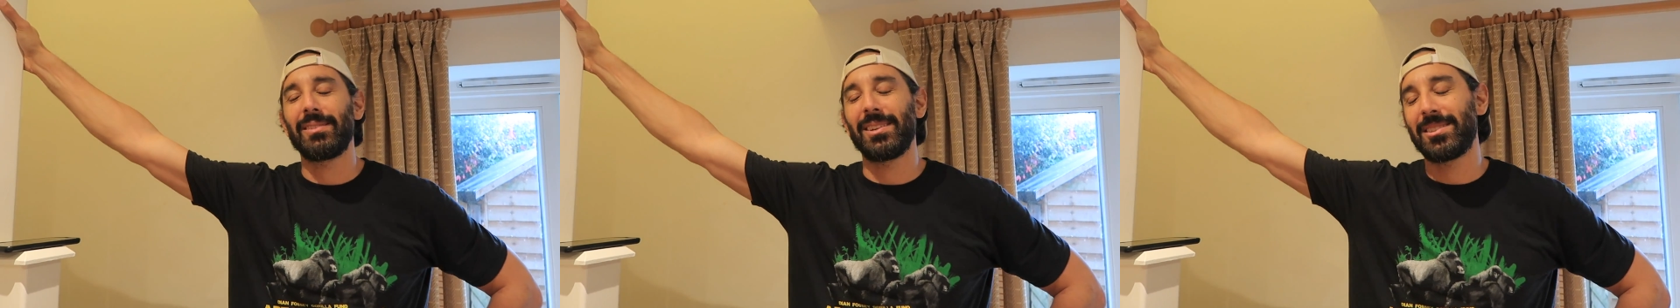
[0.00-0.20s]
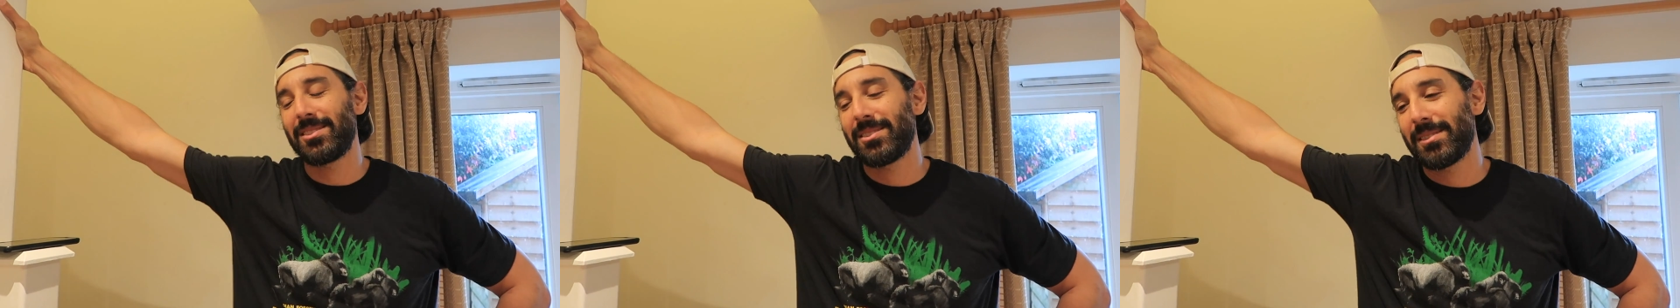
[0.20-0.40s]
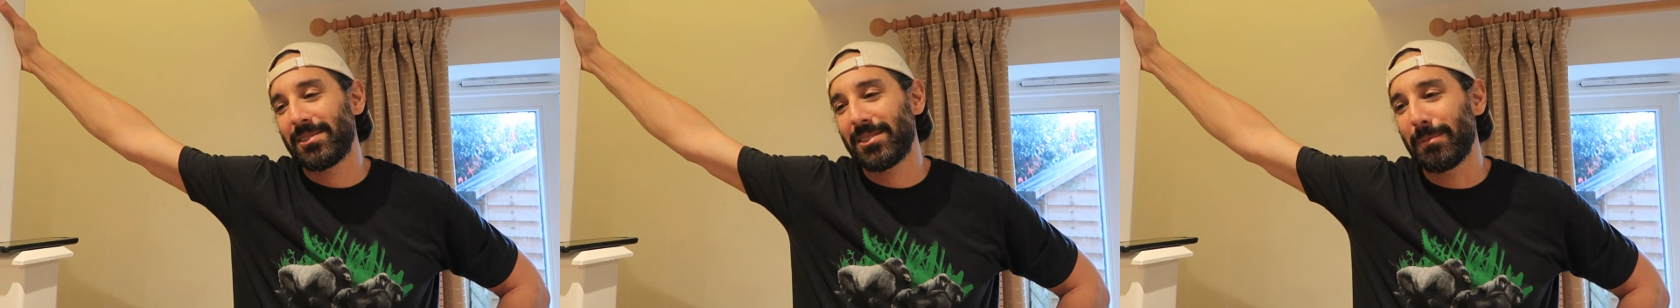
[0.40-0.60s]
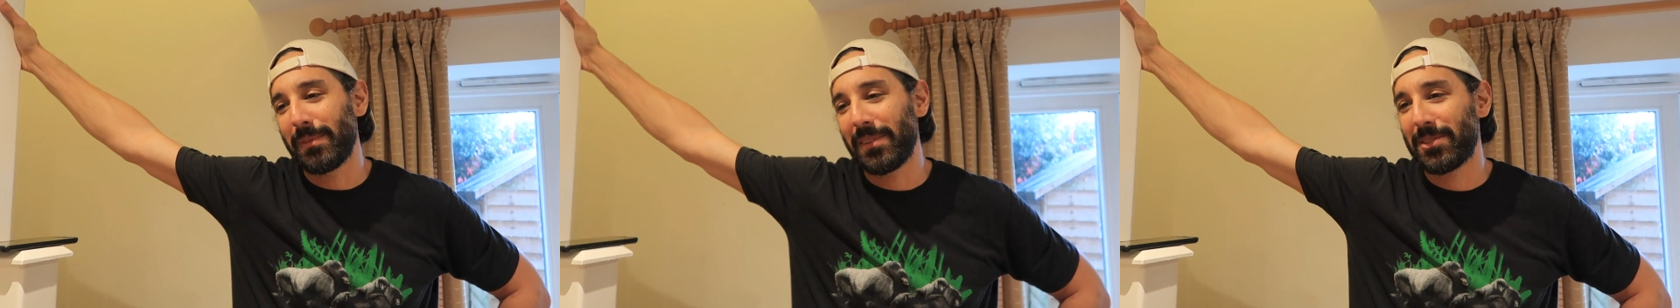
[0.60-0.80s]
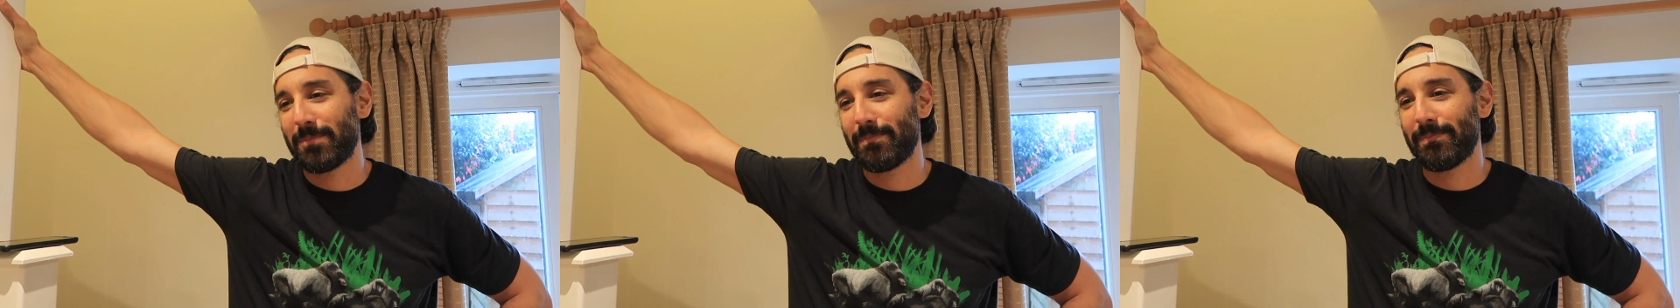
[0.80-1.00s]
and some of
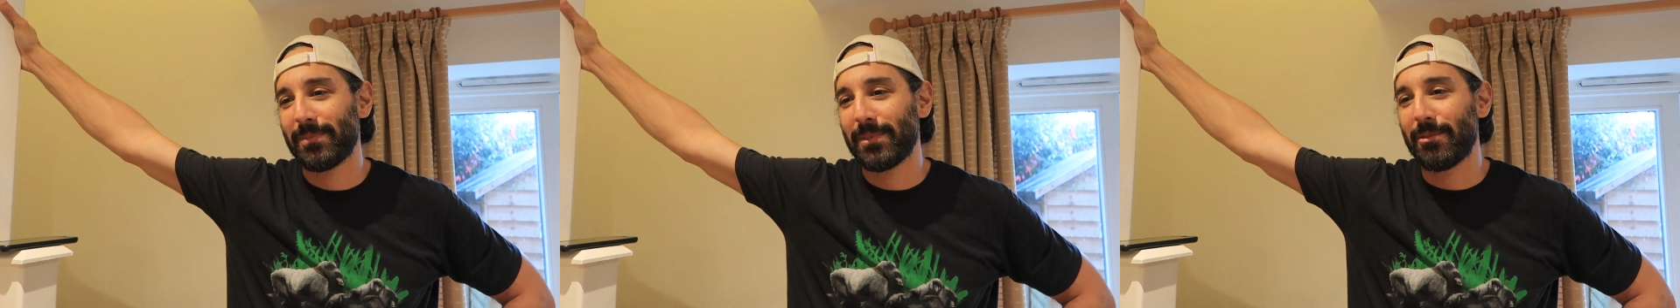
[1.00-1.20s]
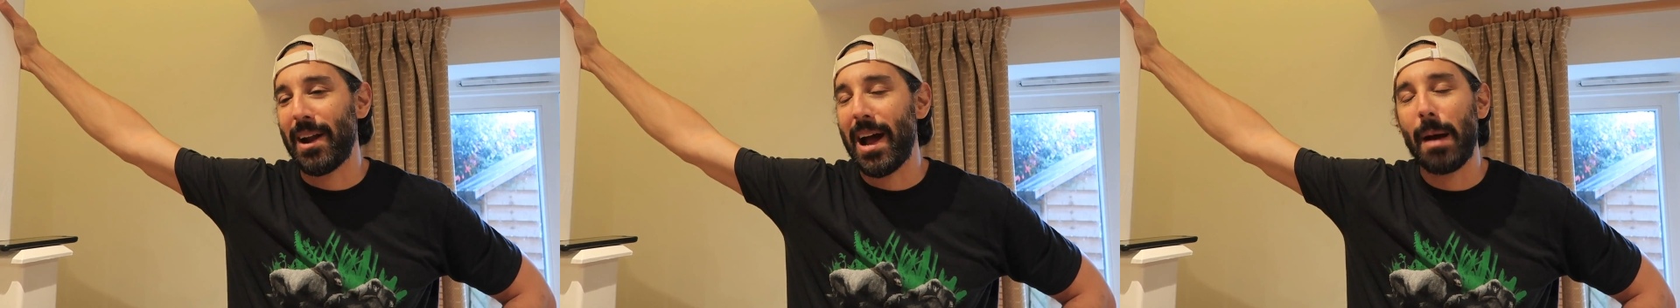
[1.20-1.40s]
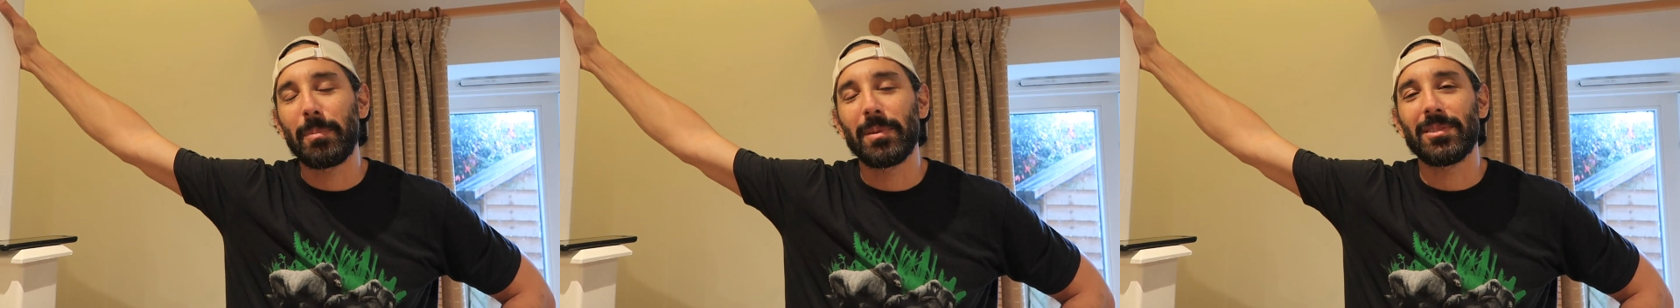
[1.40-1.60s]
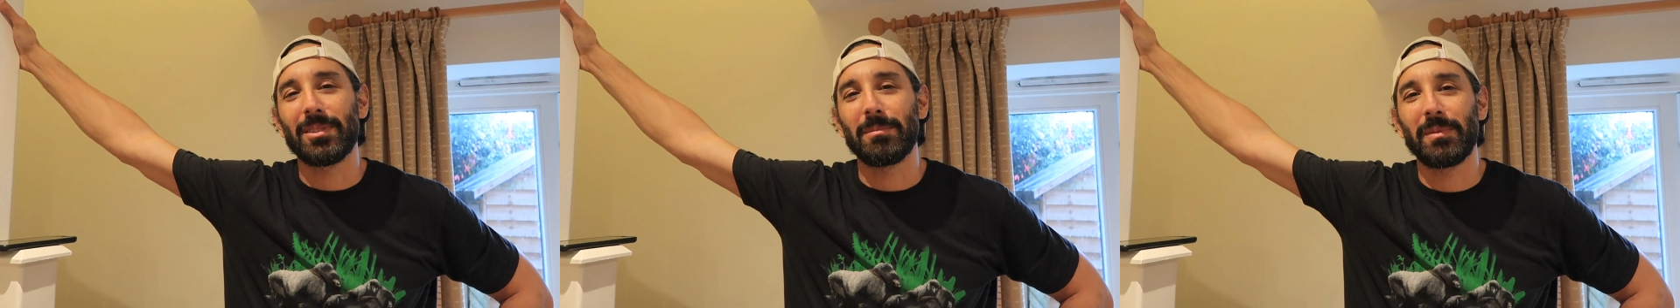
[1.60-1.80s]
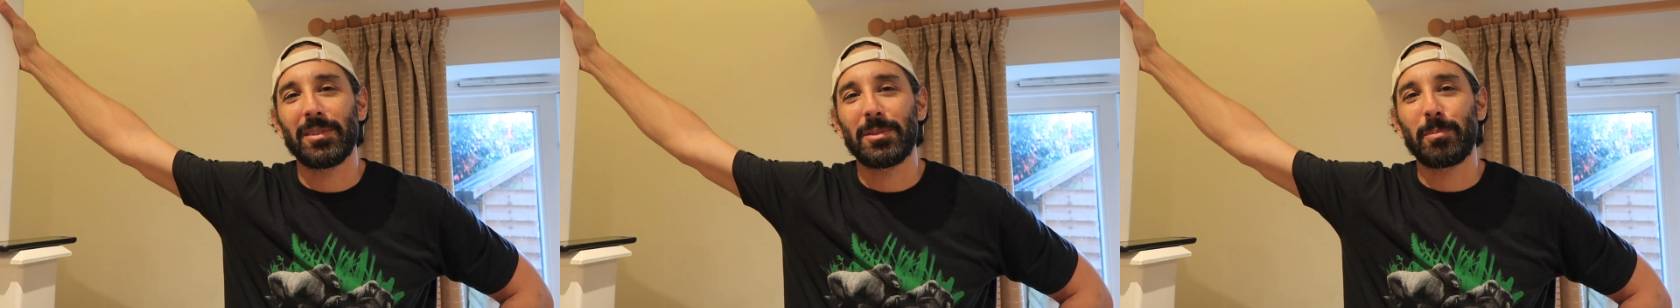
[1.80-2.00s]
it's crap and
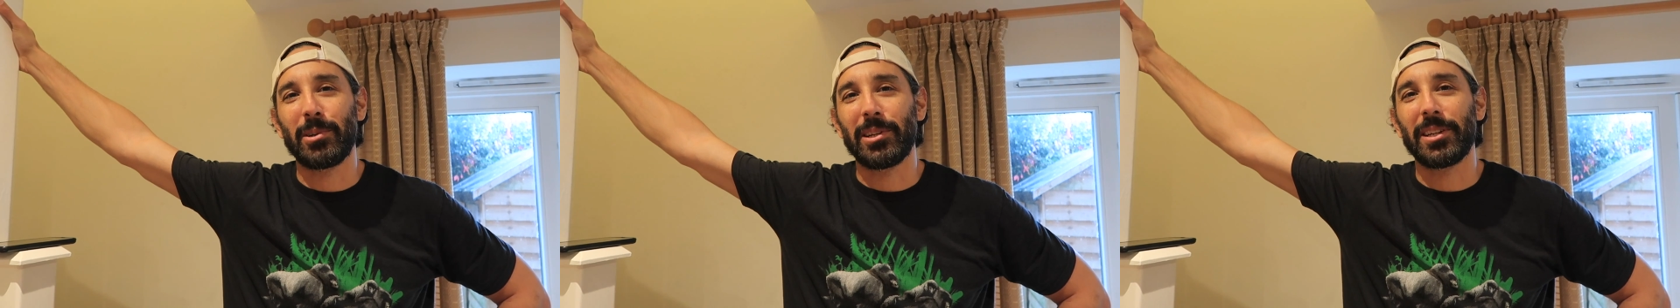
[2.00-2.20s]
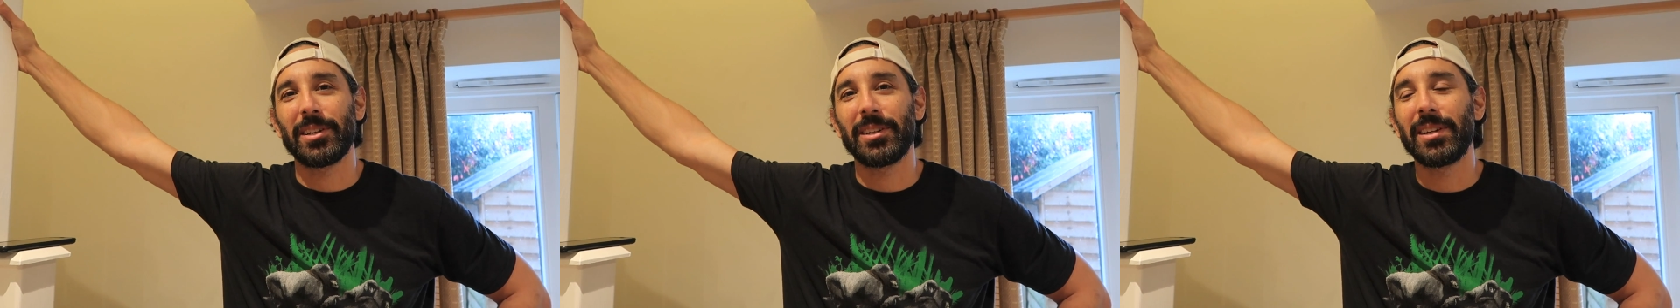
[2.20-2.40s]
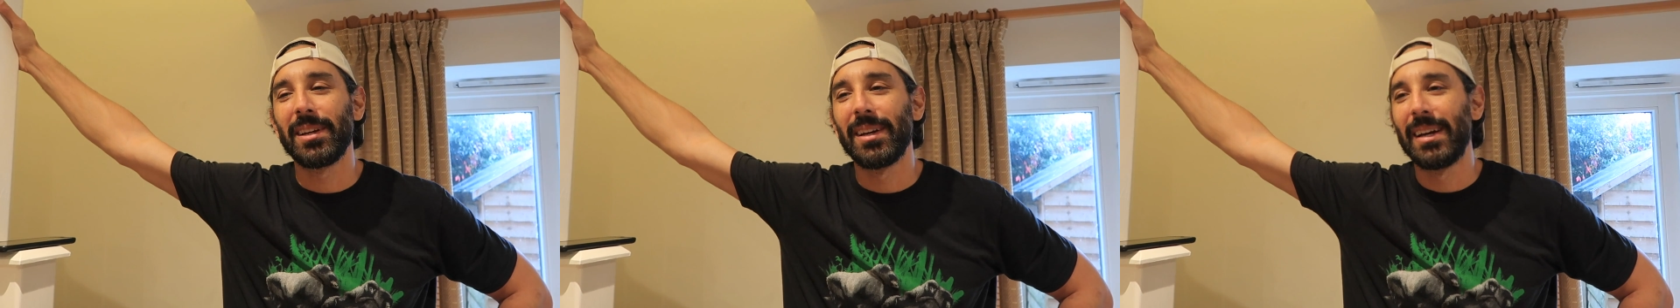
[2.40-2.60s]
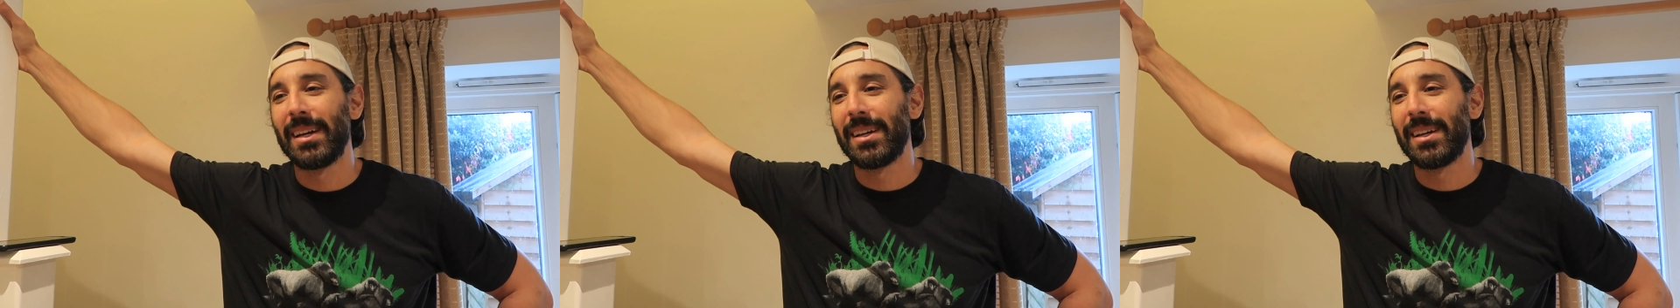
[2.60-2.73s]
some of it's pretty good.